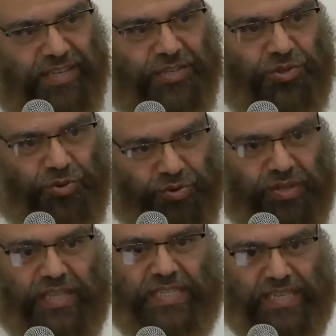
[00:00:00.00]
So
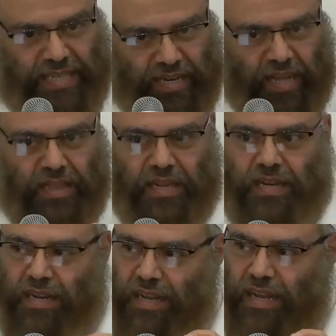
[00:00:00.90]
this is
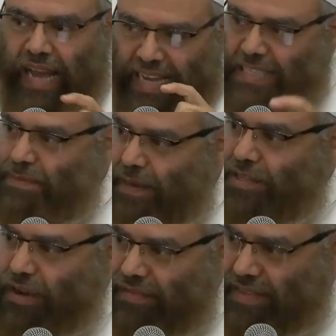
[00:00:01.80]
another aspect
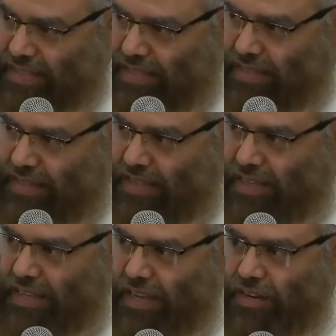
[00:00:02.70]
of it.
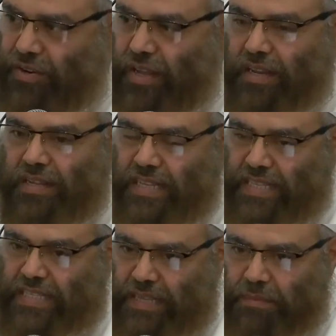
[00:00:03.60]
And this is
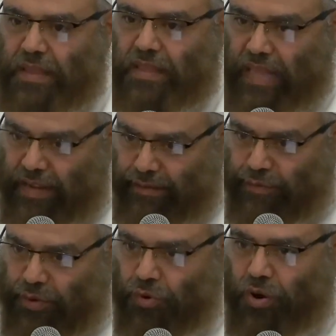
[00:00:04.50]
something that if we
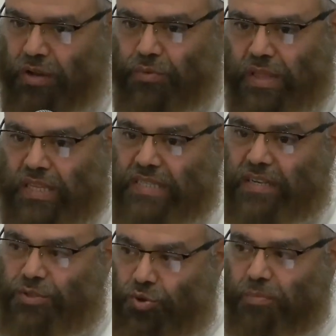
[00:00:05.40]
go on with this, there's
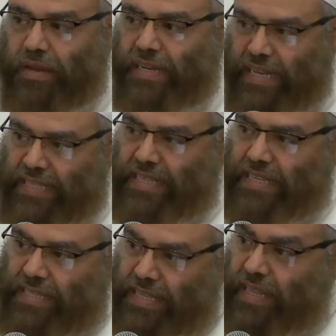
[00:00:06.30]
so many incidents
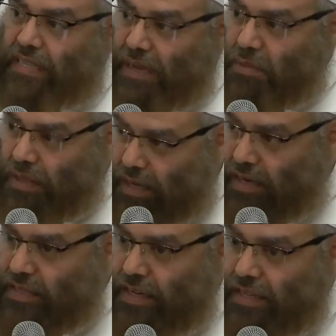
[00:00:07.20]
at the time of the early
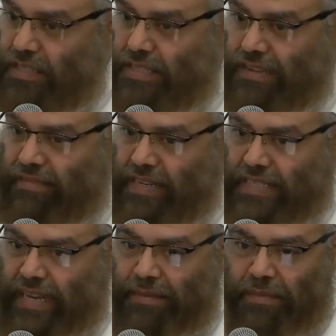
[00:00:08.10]
generations of
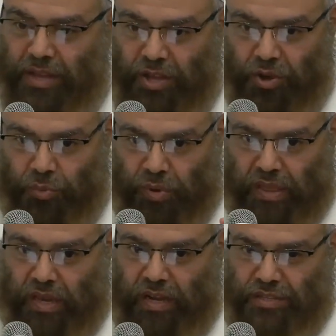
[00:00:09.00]
Islam with
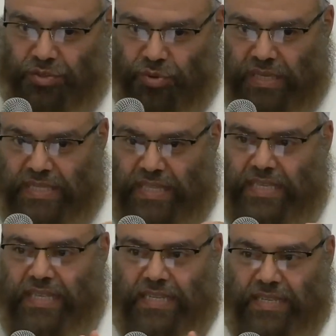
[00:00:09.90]
regards to these things that
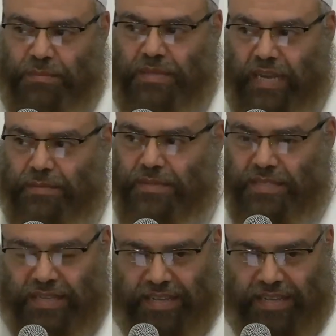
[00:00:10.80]
sometimes